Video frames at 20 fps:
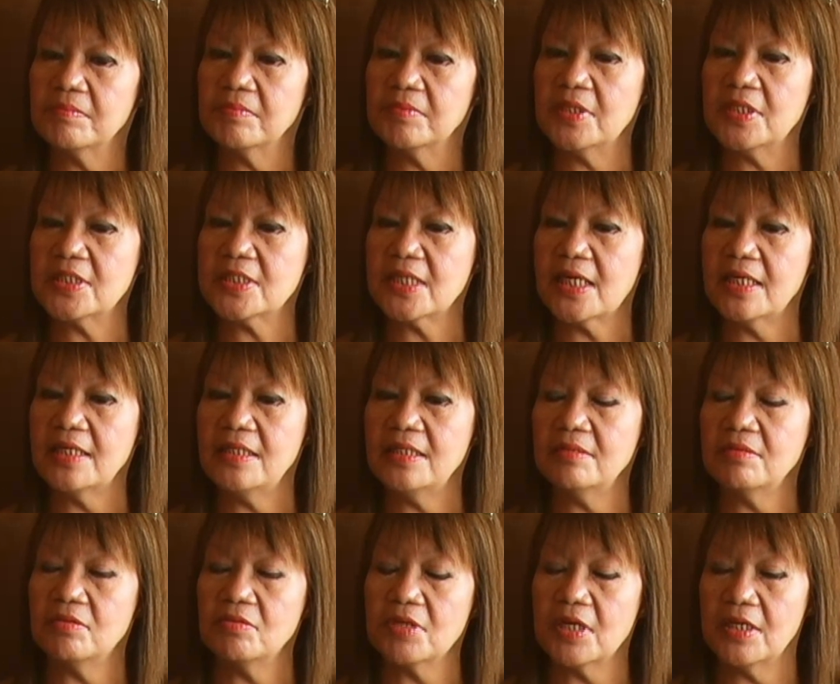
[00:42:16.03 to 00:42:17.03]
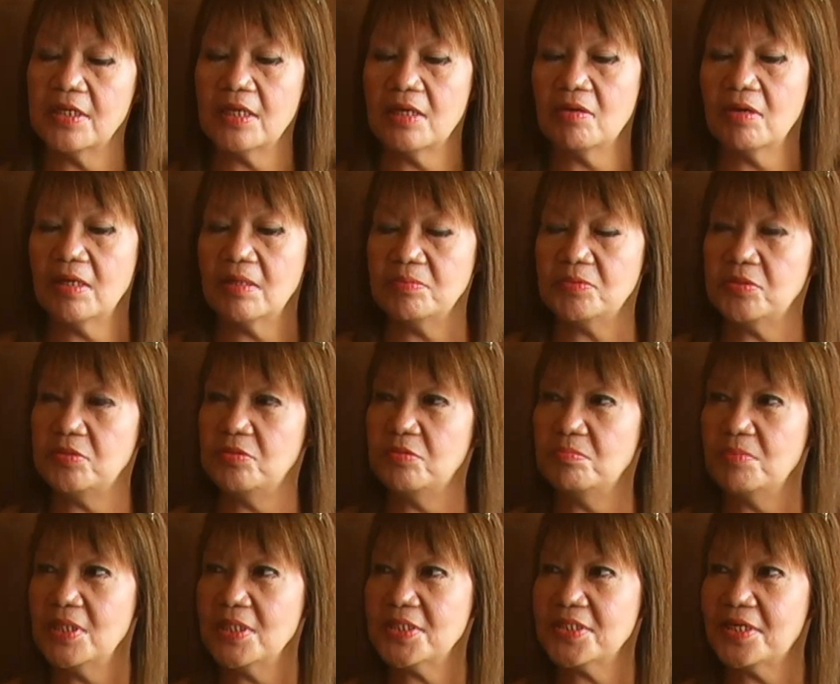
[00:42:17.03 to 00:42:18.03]
deciding, okay, now I have to do
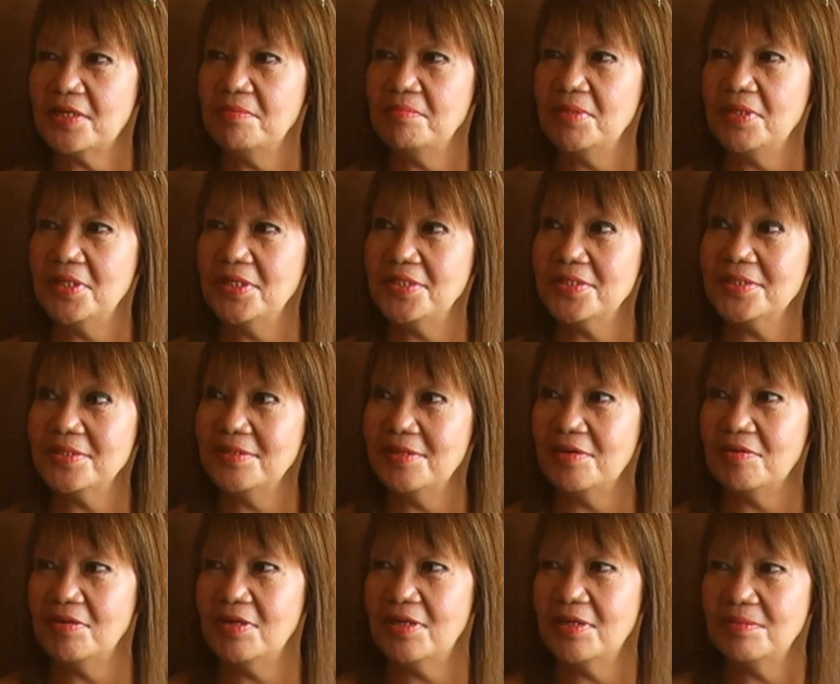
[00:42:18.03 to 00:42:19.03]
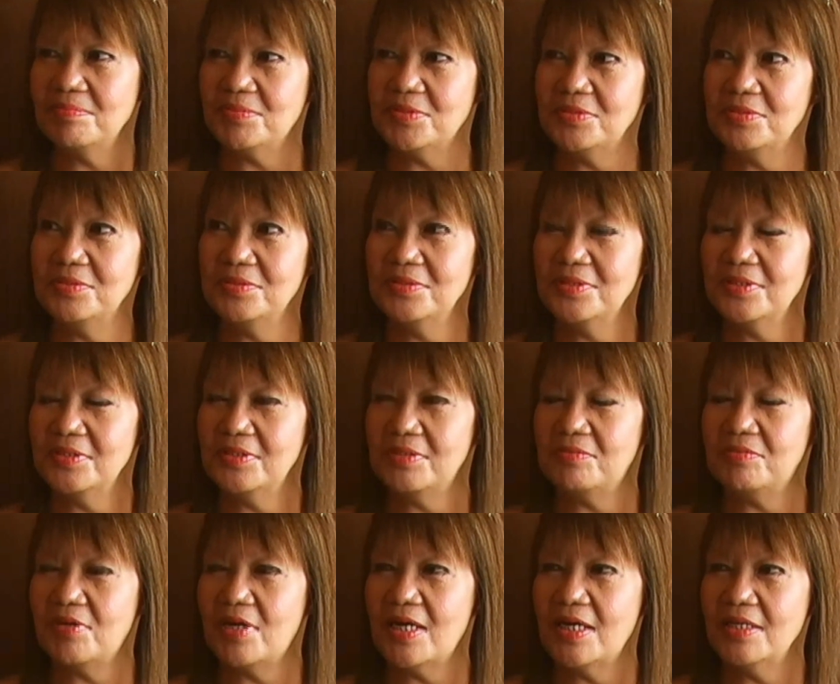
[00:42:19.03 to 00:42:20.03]
my assignments, now I have to
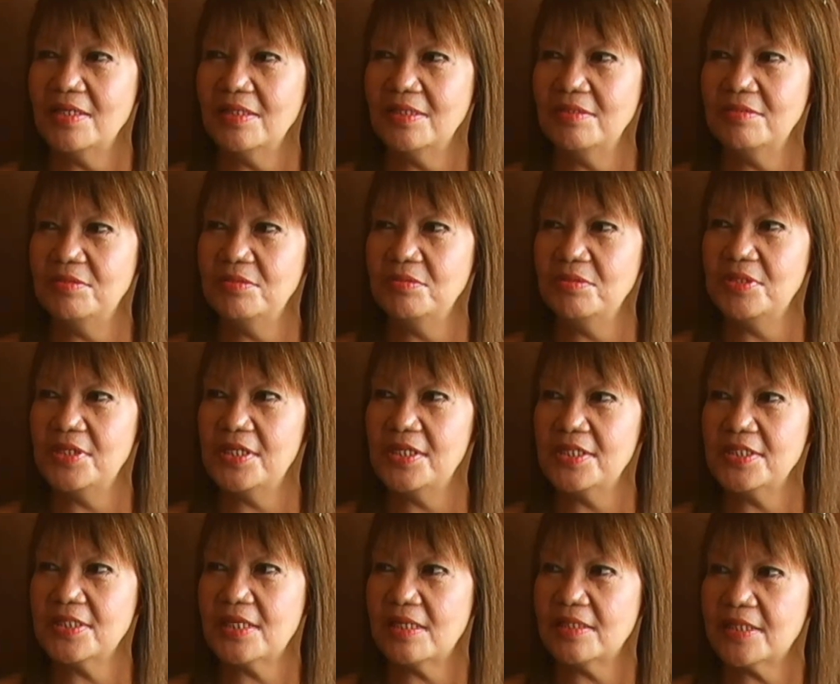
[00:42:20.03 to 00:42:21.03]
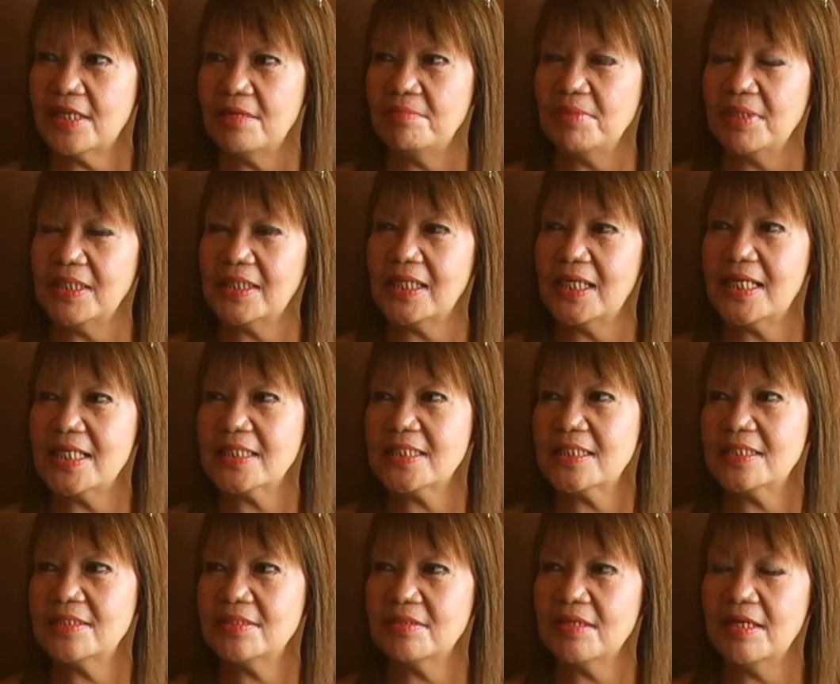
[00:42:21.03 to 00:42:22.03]
run and do this, attend my
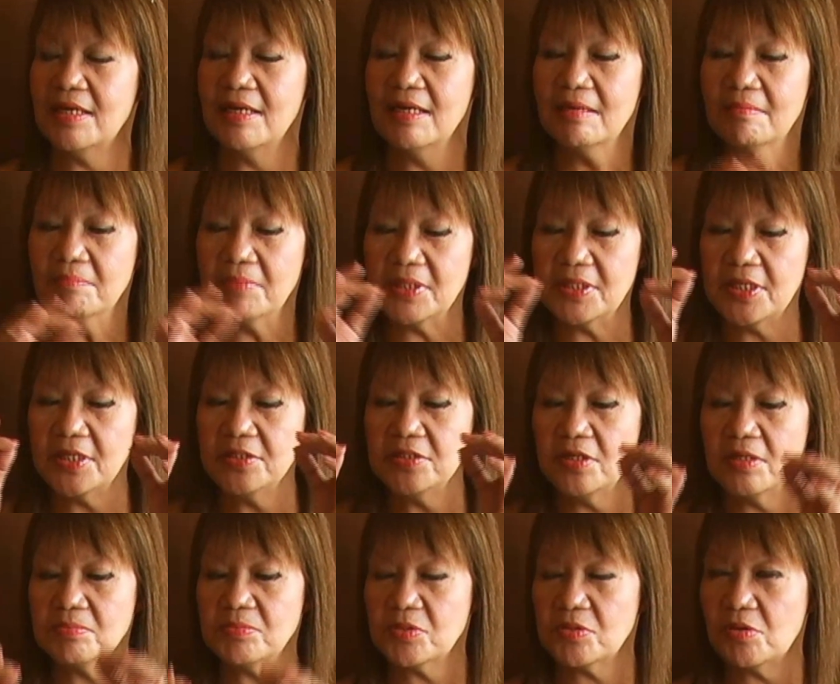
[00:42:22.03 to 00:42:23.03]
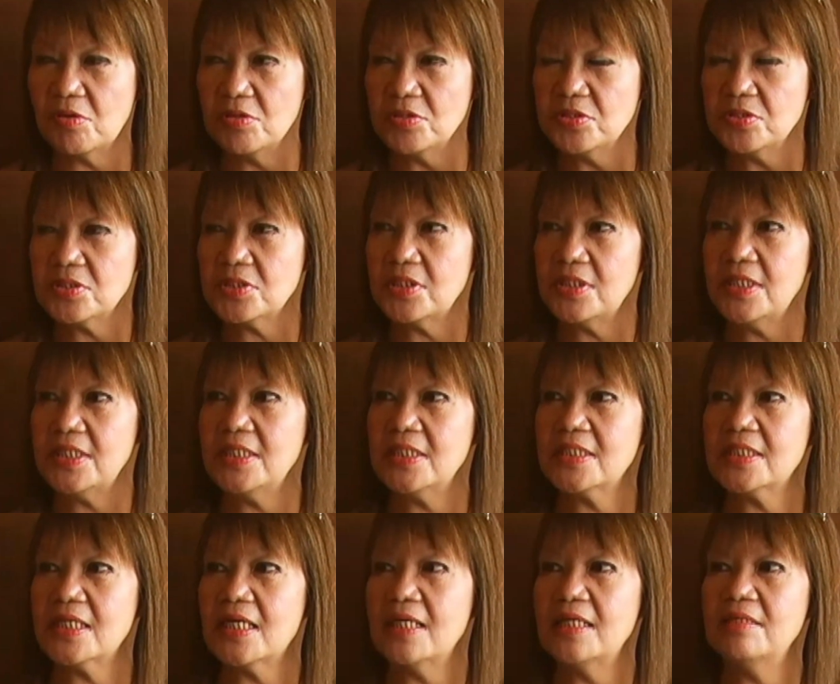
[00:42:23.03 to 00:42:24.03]
classes, okay, but then you have to consciously
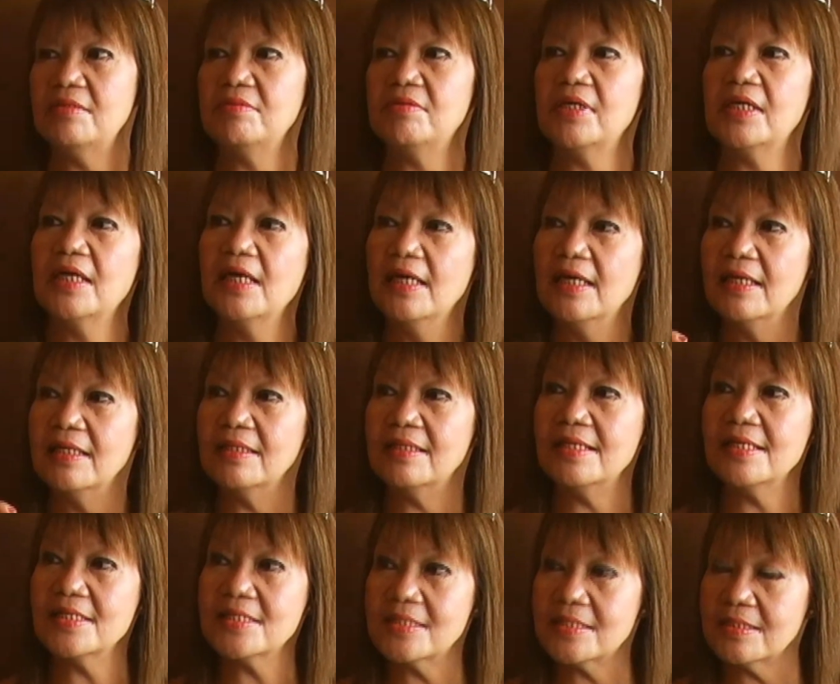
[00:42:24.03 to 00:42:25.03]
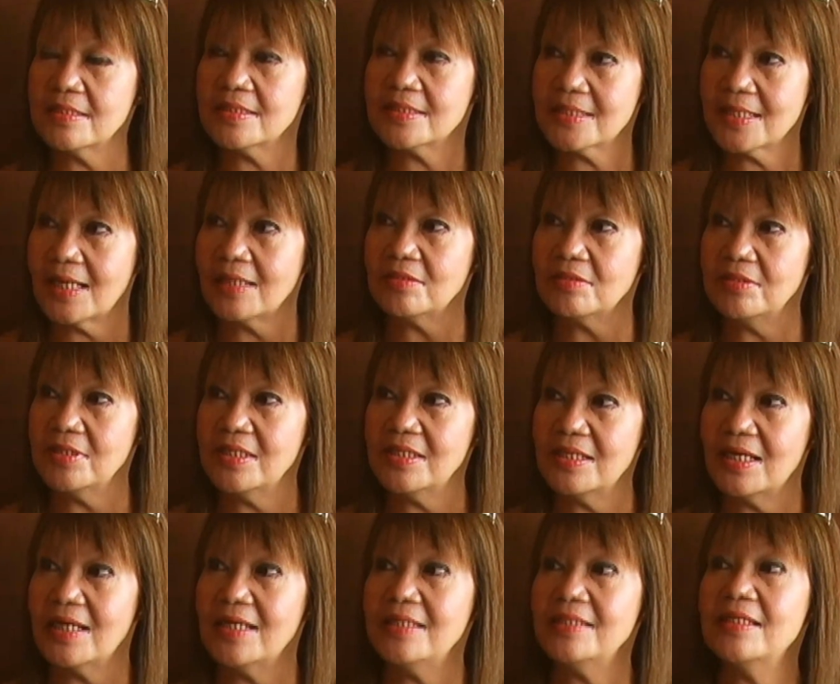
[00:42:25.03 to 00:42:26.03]
decide, okay, this Saturday
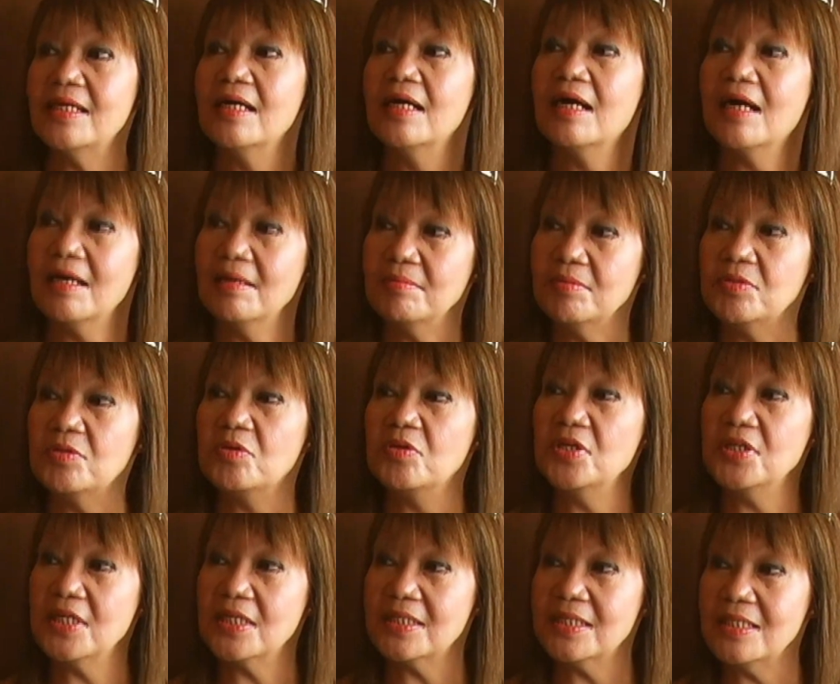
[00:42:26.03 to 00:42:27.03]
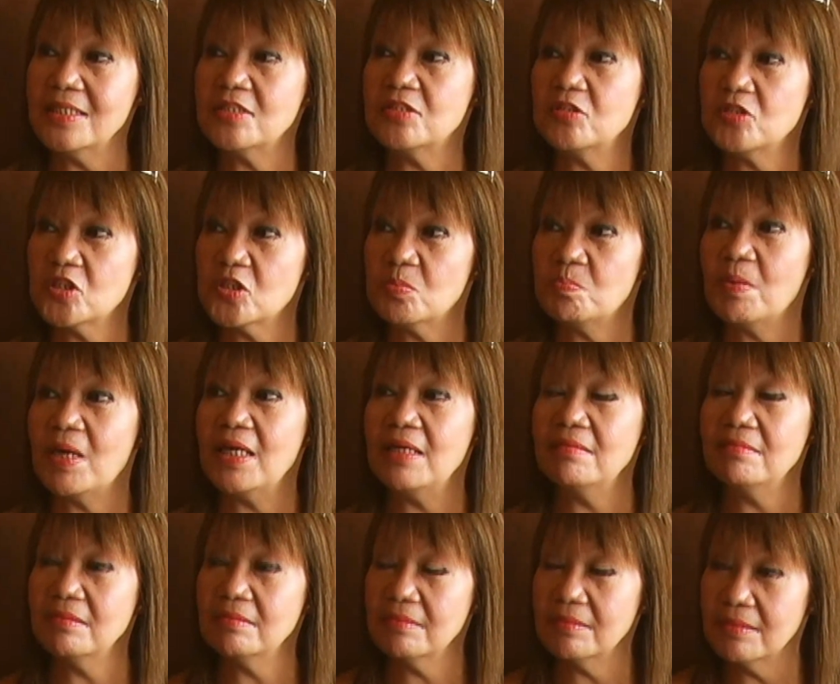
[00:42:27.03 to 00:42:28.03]
night I'm going at least to
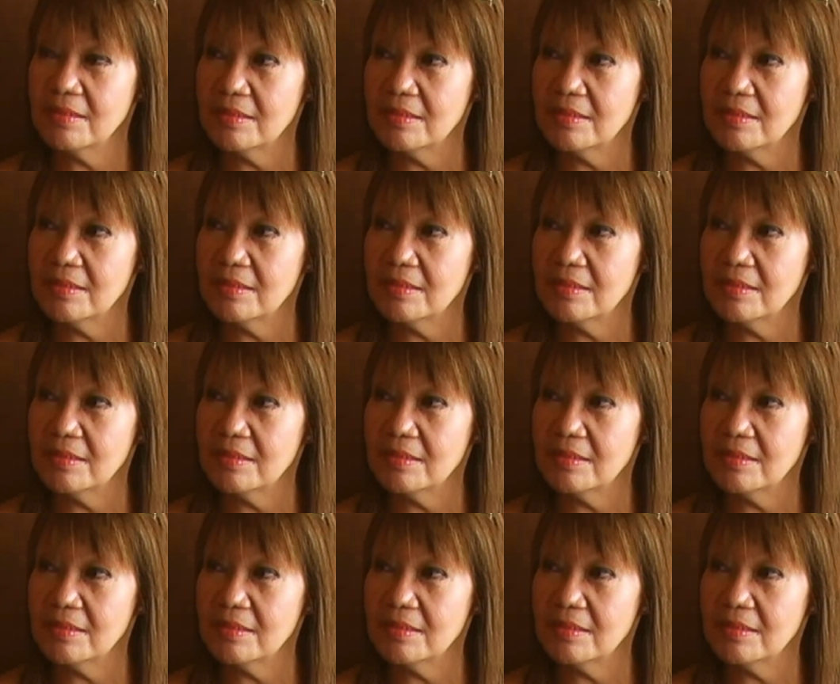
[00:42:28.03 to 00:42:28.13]
spend